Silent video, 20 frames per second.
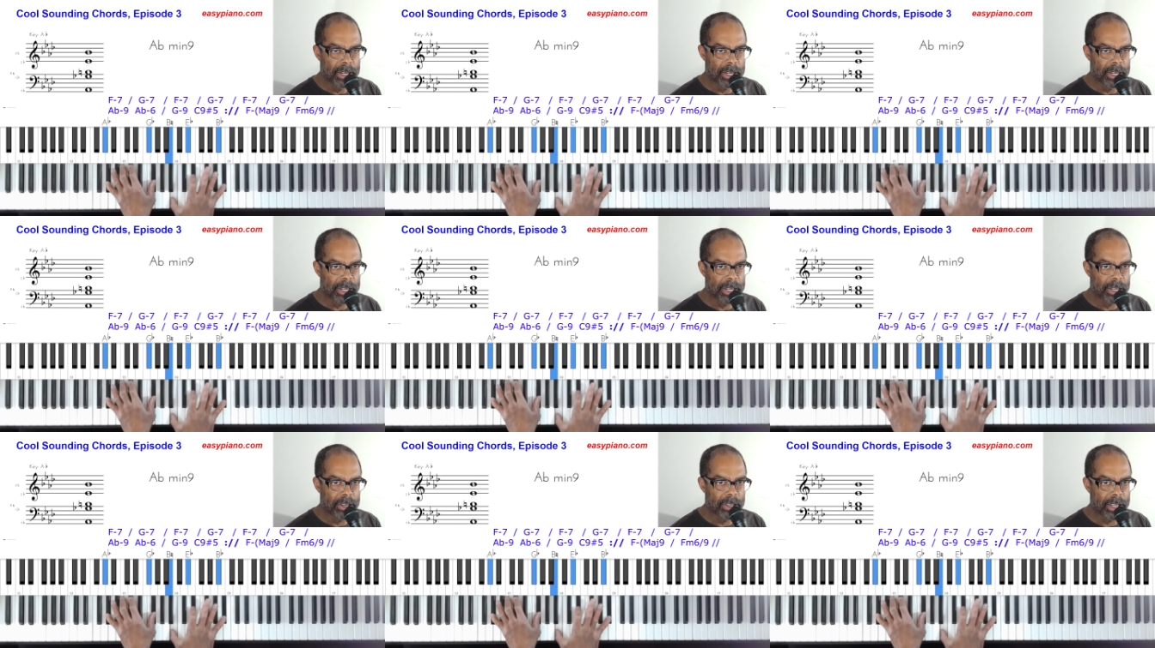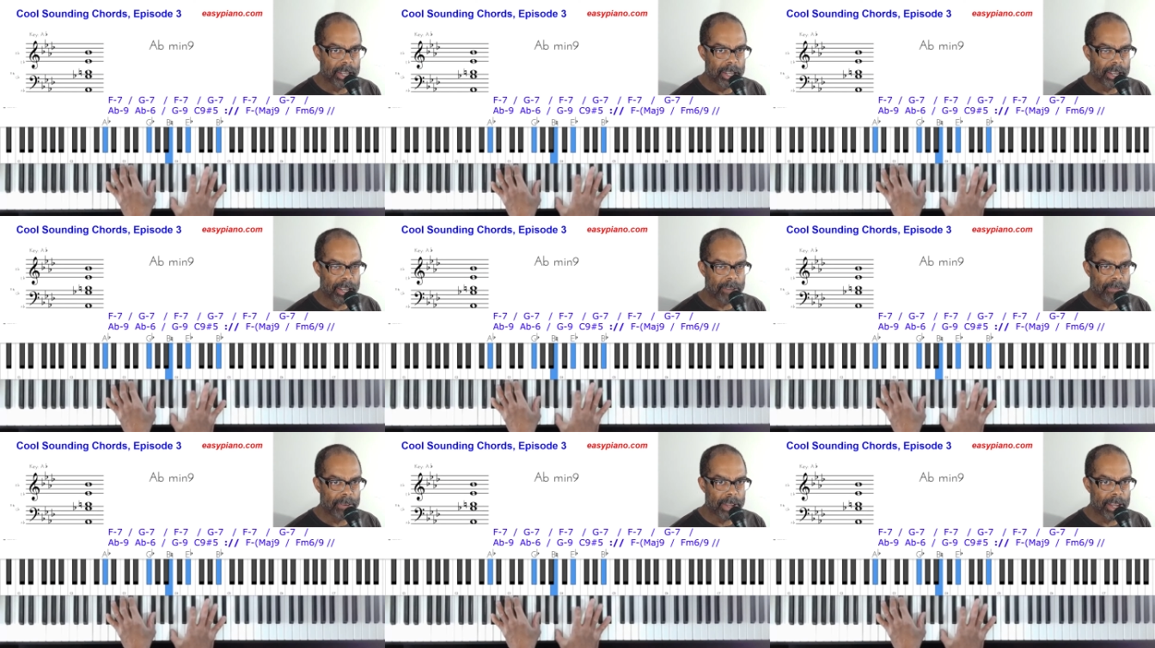To get to
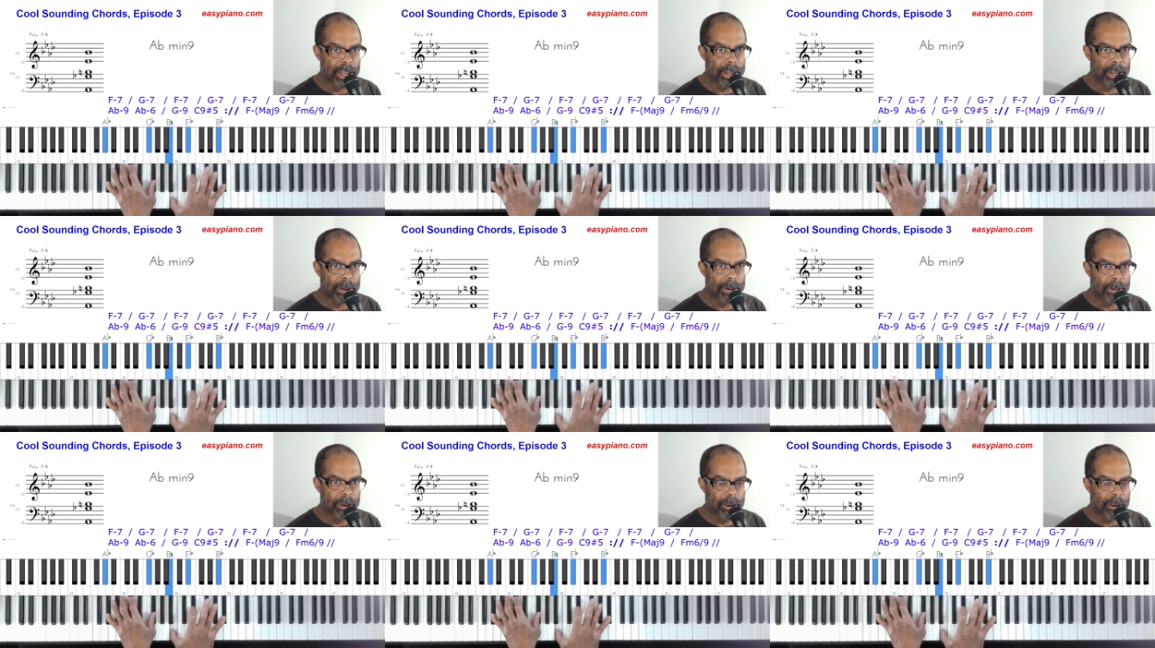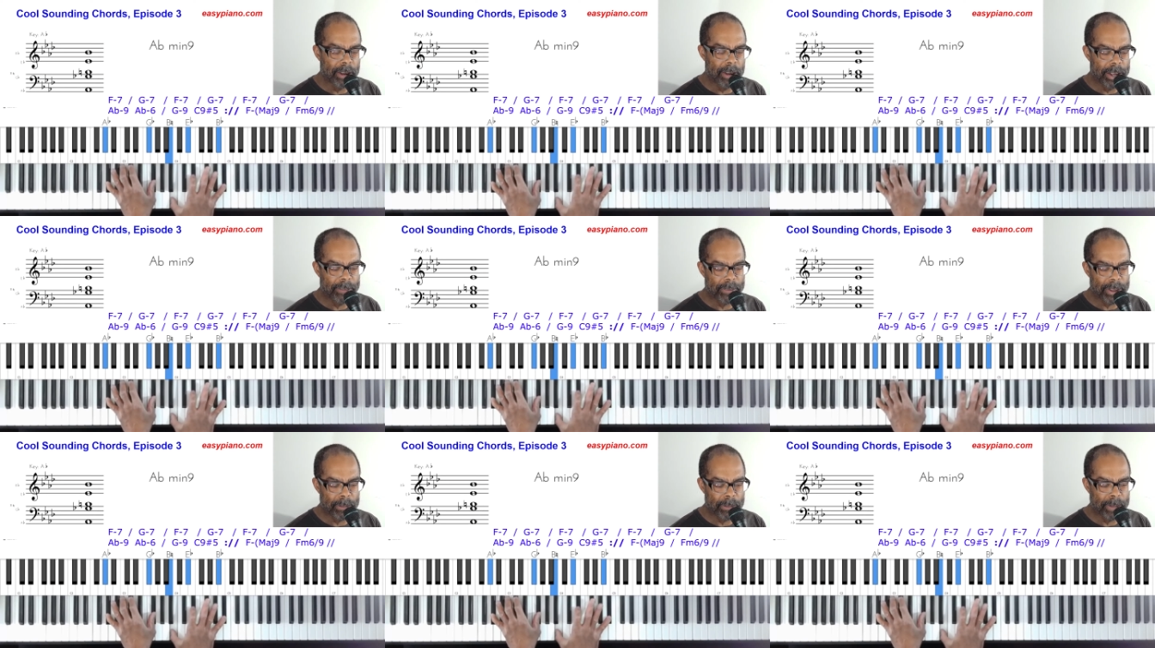the A flat, or
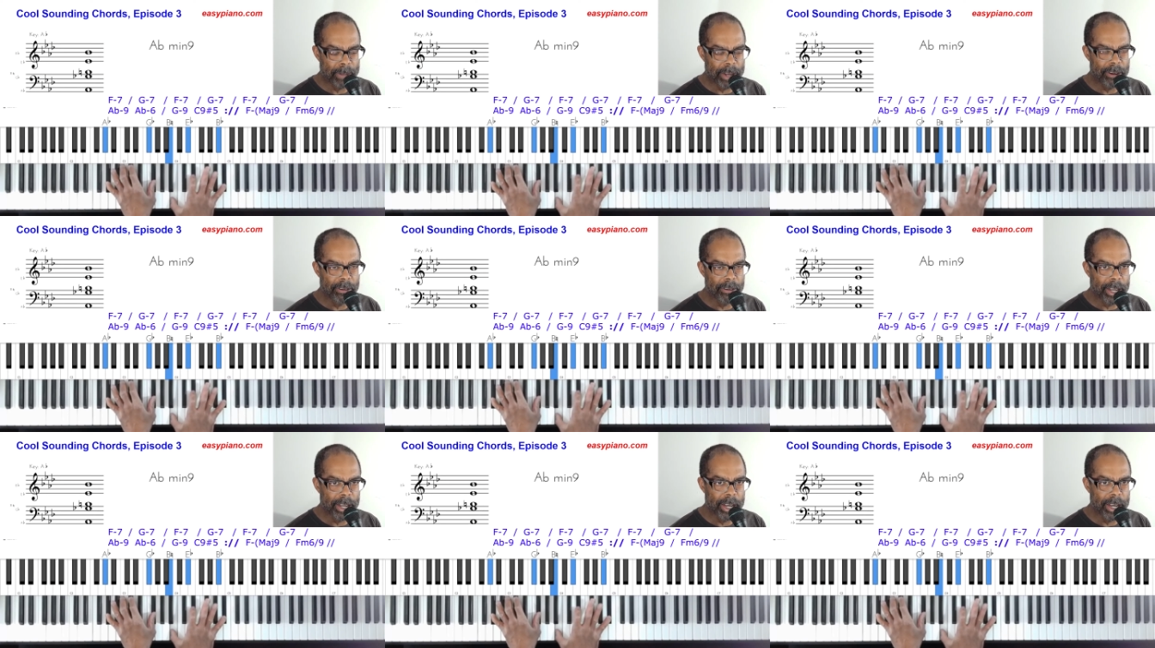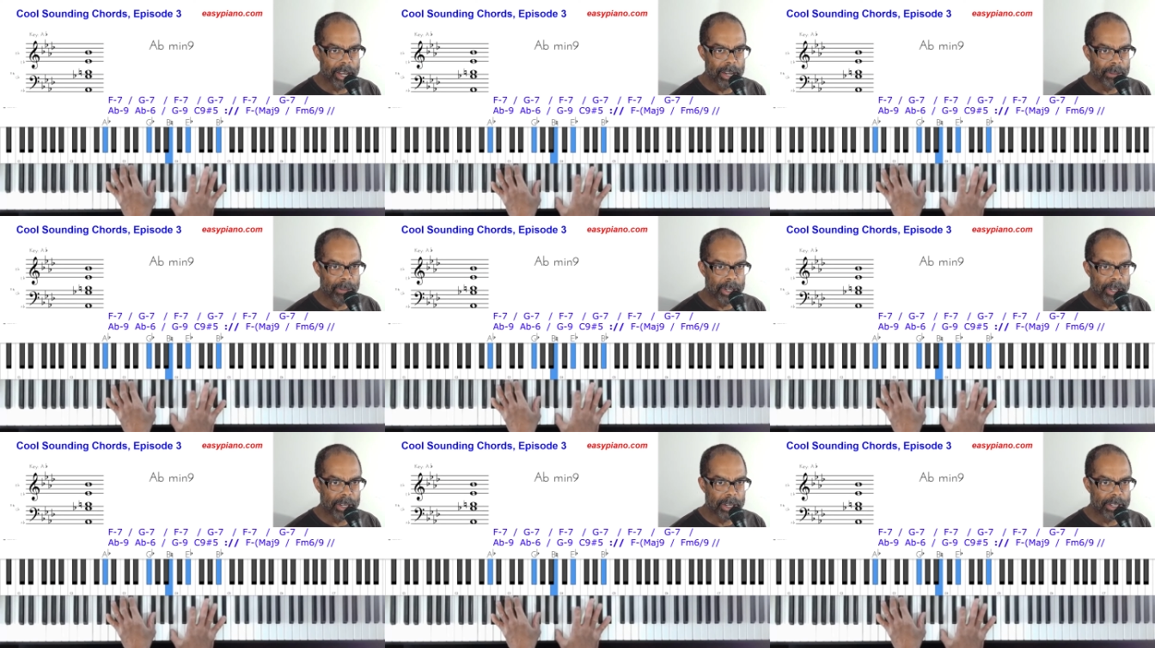A flat minor 9,
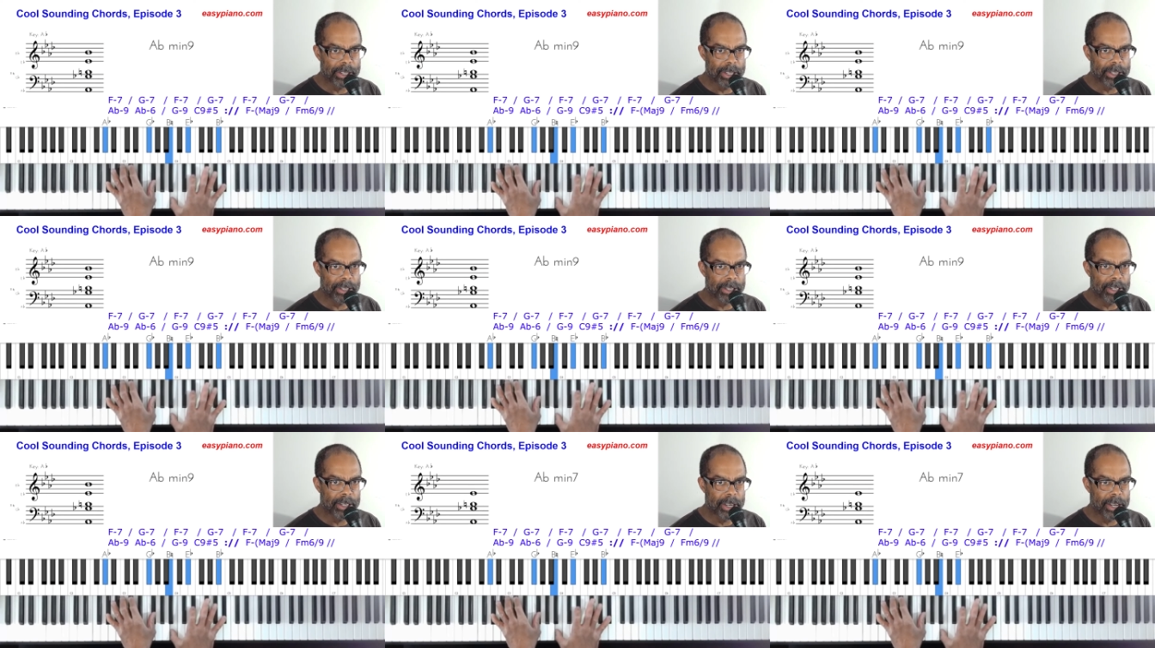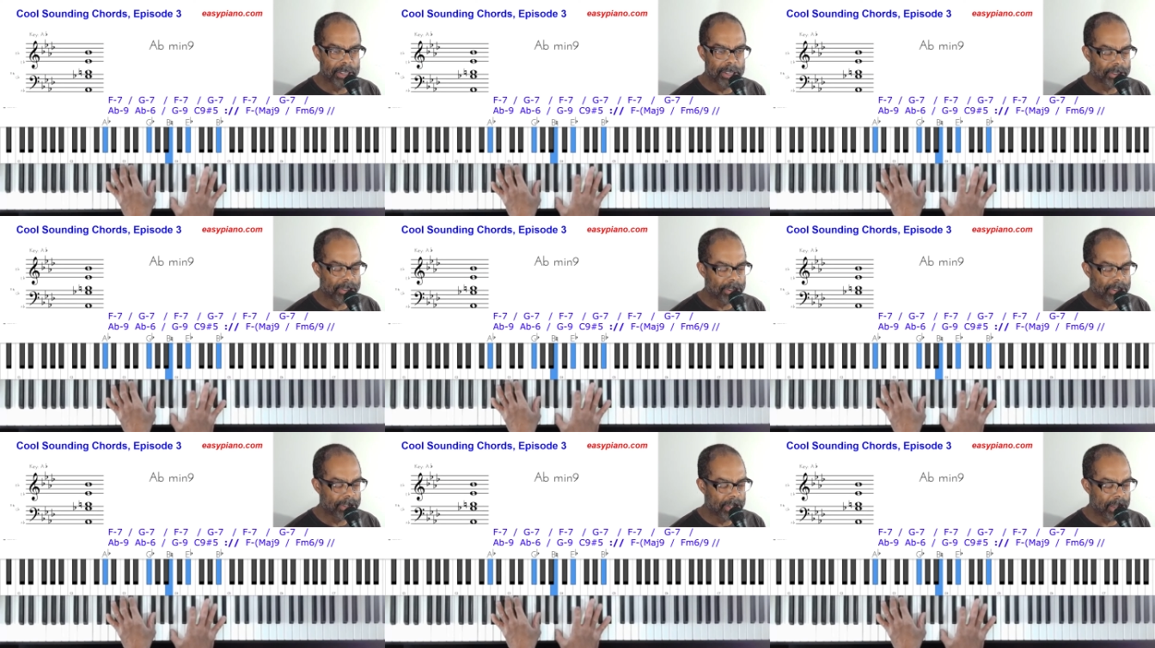I mean, since the 9th
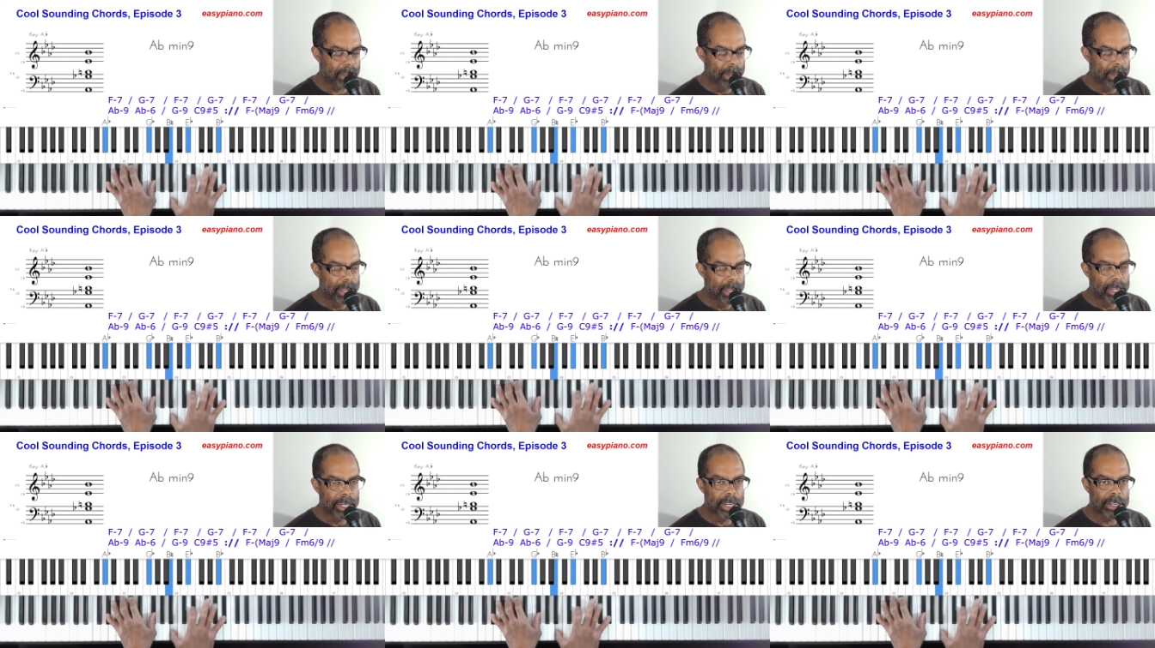is on top.